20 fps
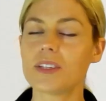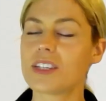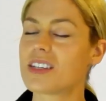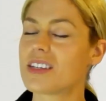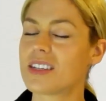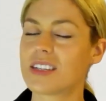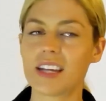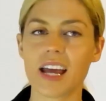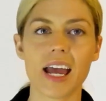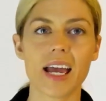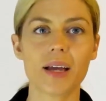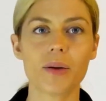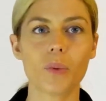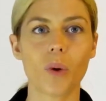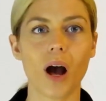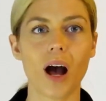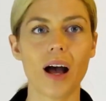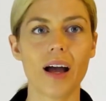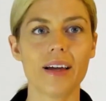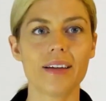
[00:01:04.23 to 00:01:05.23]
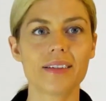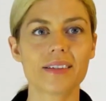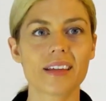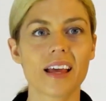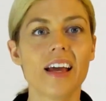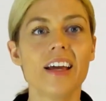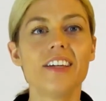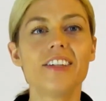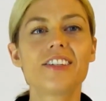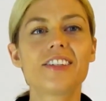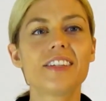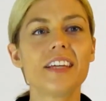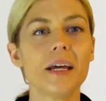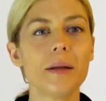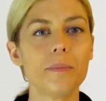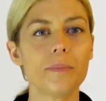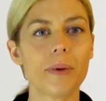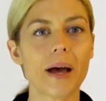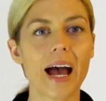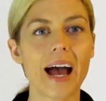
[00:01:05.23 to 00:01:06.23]
stay wise,
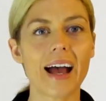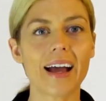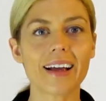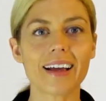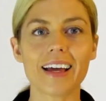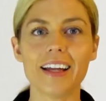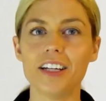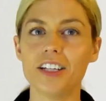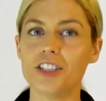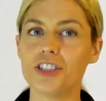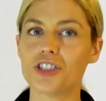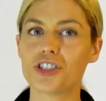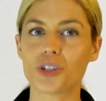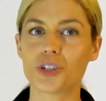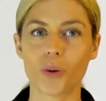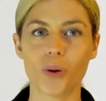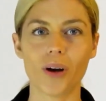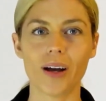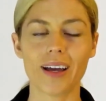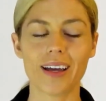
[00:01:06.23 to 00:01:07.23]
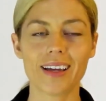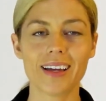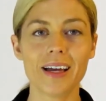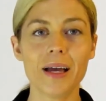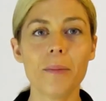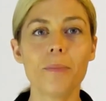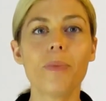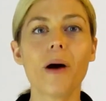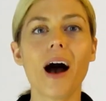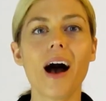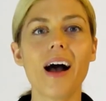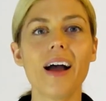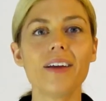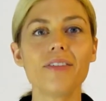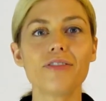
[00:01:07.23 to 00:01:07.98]
sit back and enjoy. Buy